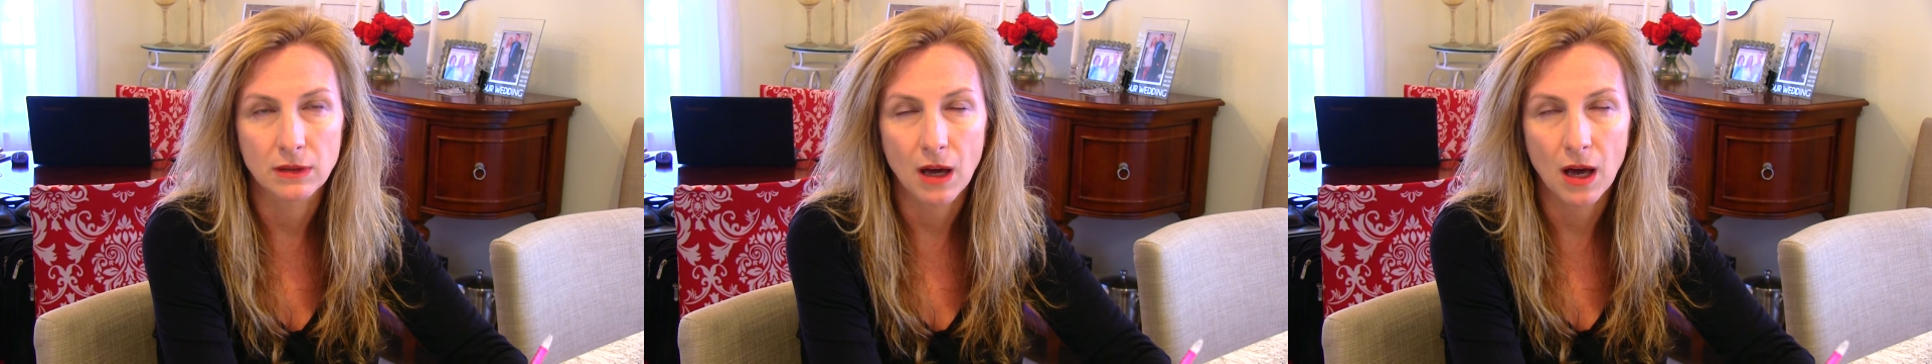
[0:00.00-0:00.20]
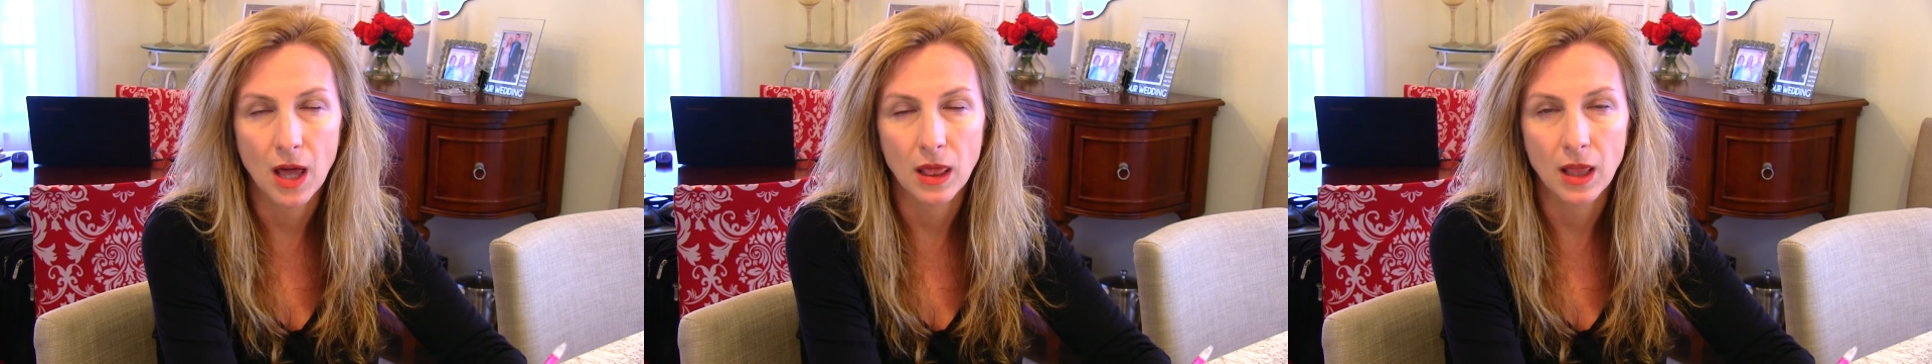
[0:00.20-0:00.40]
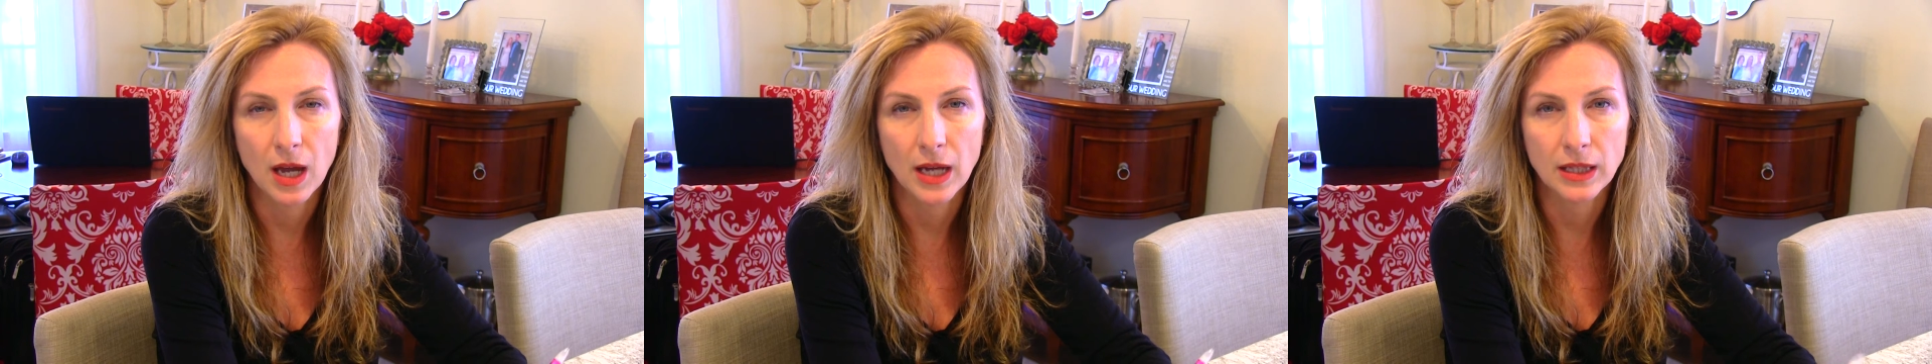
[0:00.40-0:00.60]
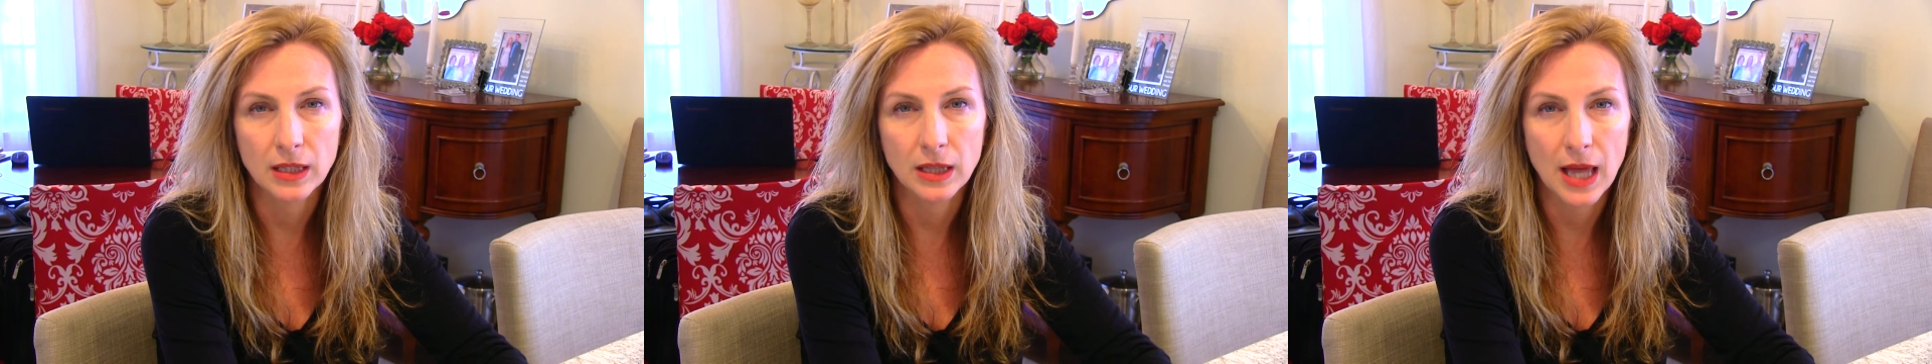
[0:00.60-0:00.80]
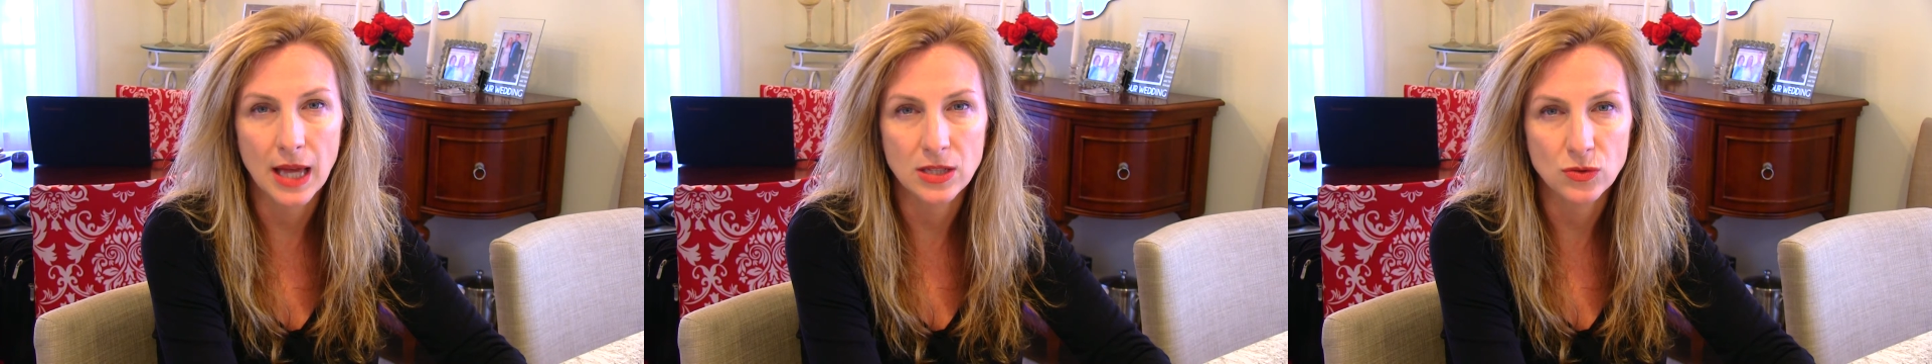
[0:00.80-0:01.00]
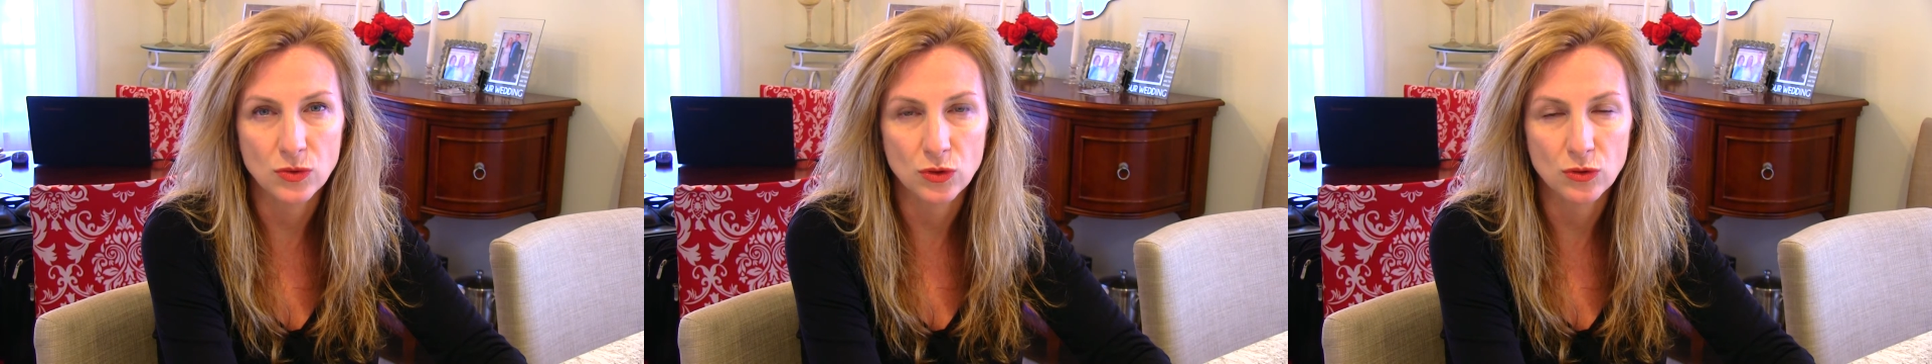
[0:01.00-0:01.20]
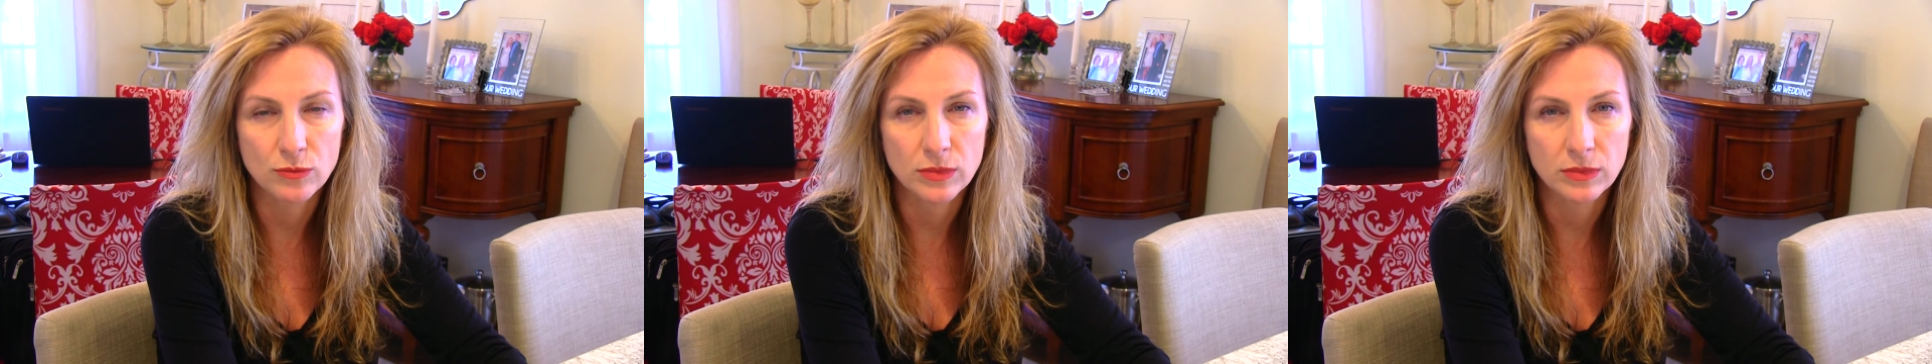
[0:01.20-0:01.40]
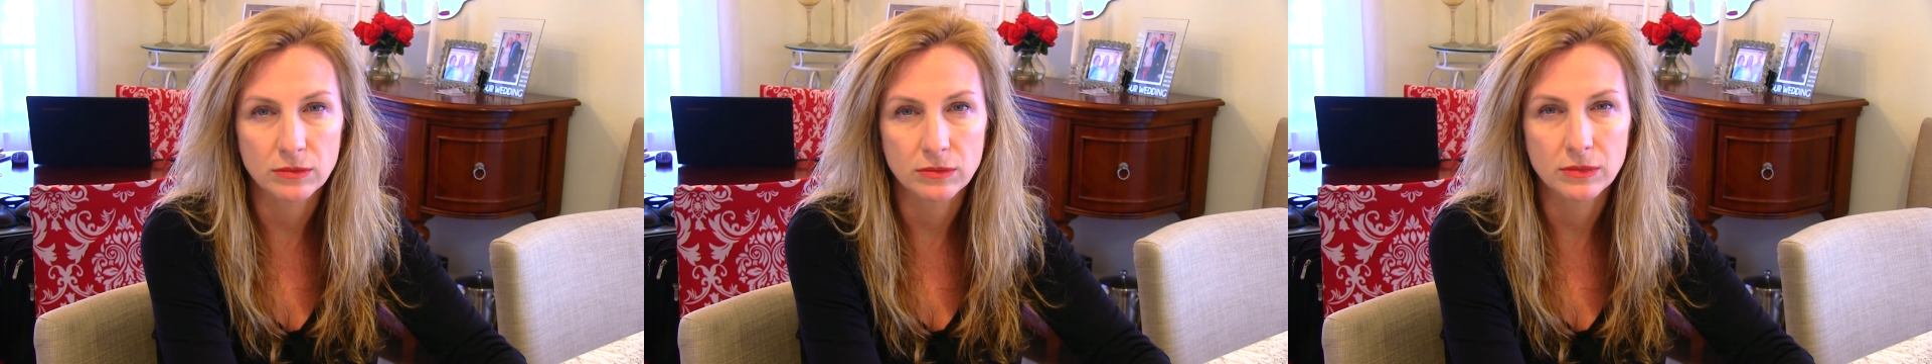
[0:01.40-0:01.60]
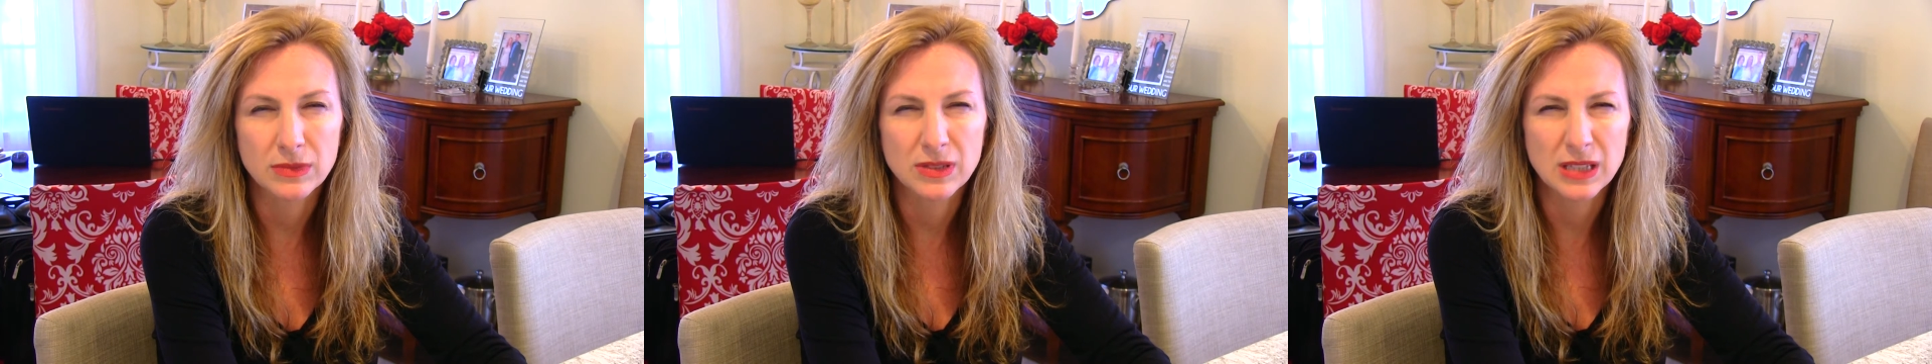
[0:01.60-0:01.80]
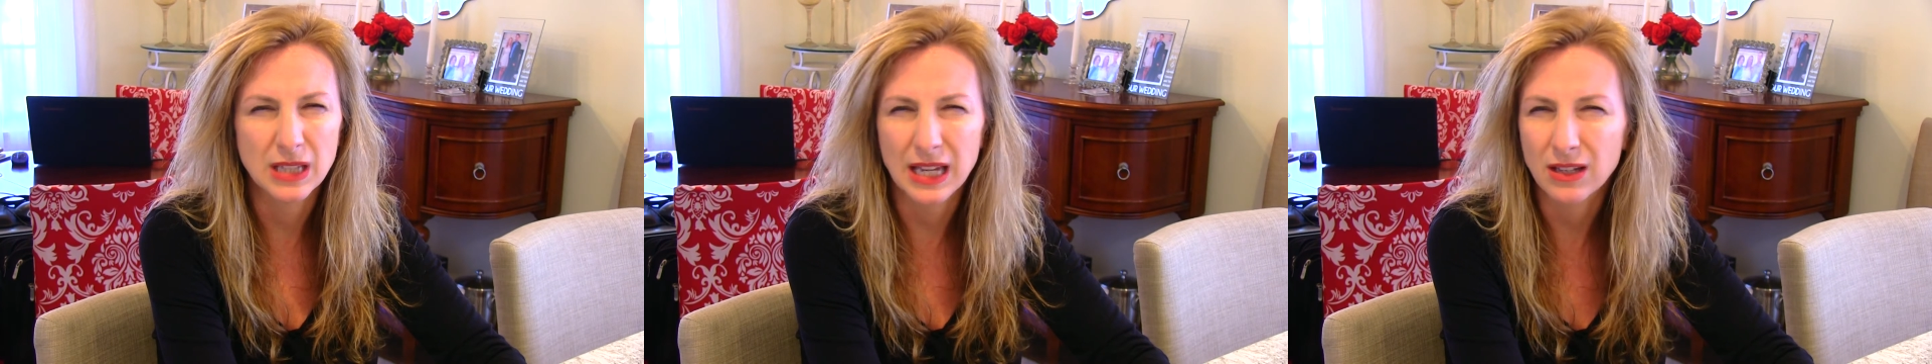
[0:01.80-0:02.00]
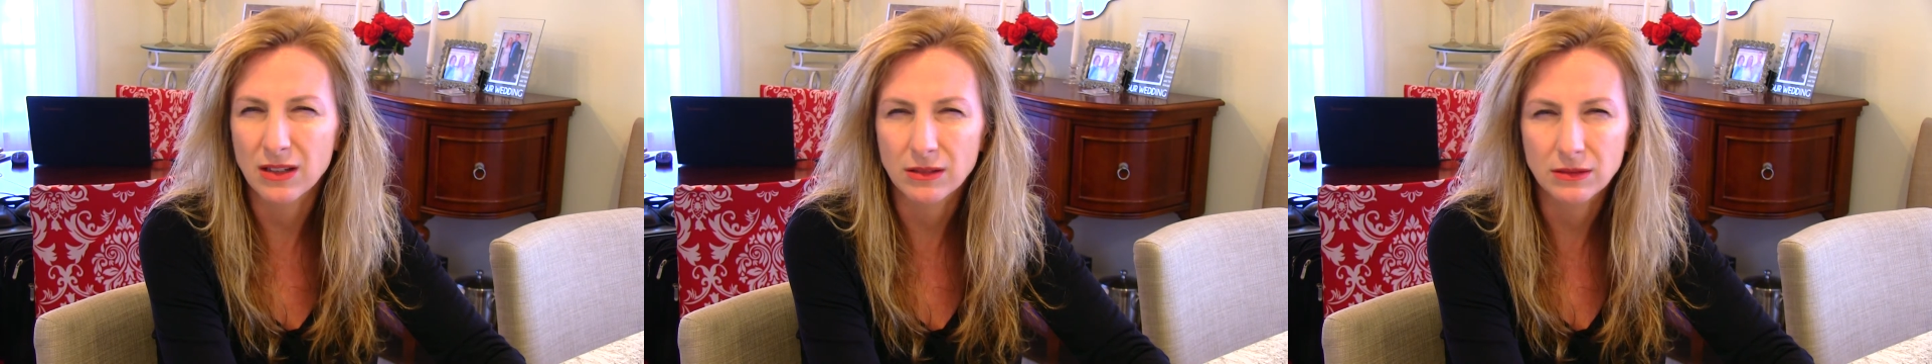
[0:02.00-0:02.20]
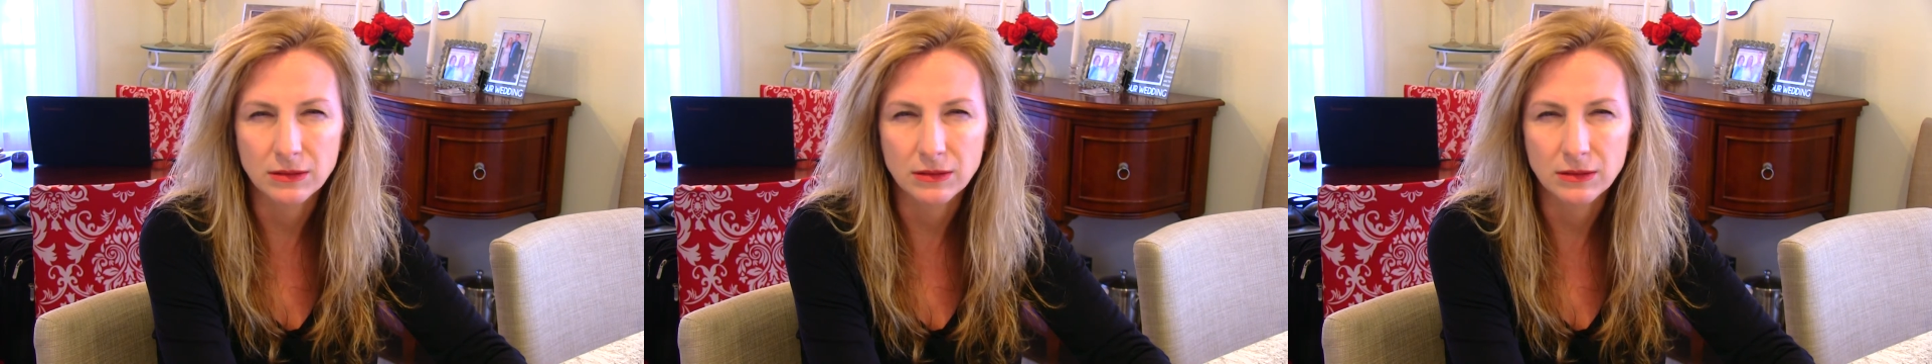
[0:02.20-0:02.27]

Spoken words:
online classroom. It's like